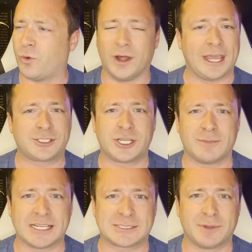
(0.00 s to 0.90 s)
one
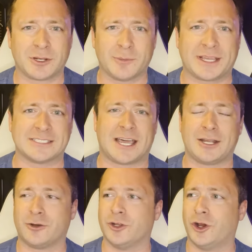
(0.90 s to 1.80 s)
HDMI splitter, because I
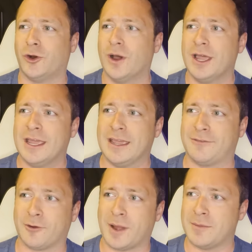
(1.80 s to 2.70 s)
don't know
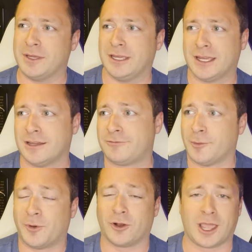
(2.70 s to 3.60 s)
if there might be a
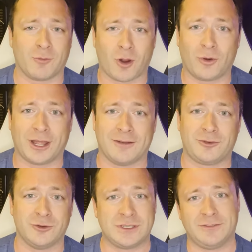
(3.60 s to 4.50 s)
football game or I wanna have
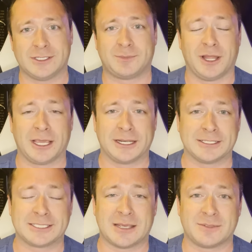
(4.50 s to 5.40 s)
2 TVs playing it at
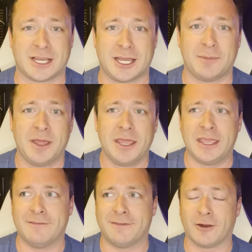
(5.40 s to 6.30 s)
the same time
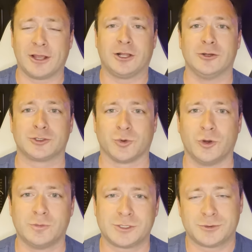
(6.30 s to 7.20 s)
in very close
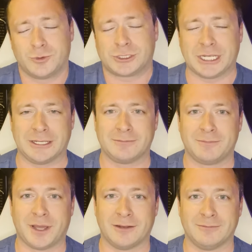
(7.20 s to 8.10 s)
rooms. We'll see.
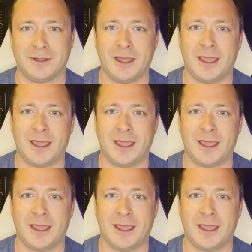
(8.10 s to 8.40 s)
But